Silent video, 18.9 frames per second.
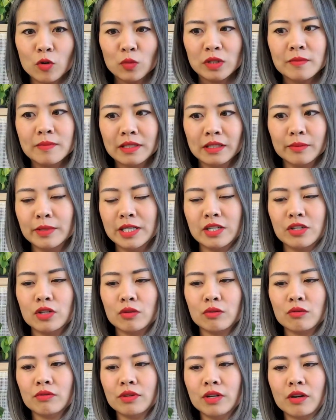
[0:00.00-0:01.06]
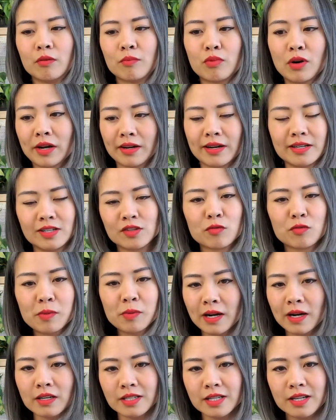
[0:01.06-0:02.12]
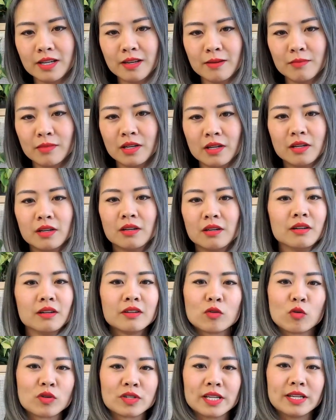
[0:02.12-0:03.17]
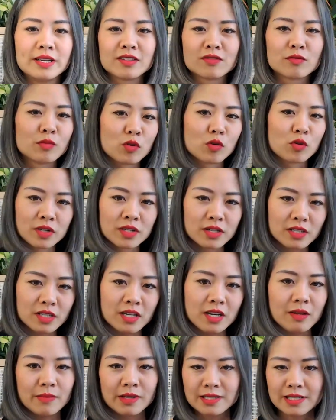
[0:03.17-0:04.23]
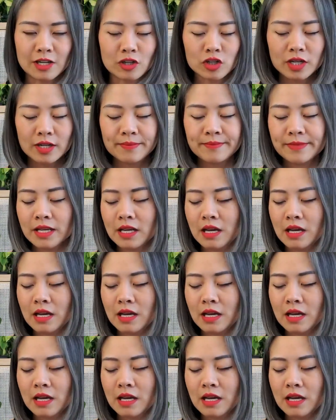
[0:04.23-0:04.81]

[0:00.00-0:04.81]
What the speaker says: only be limited to product ideas from the product team, course ideas from the courses team, etc.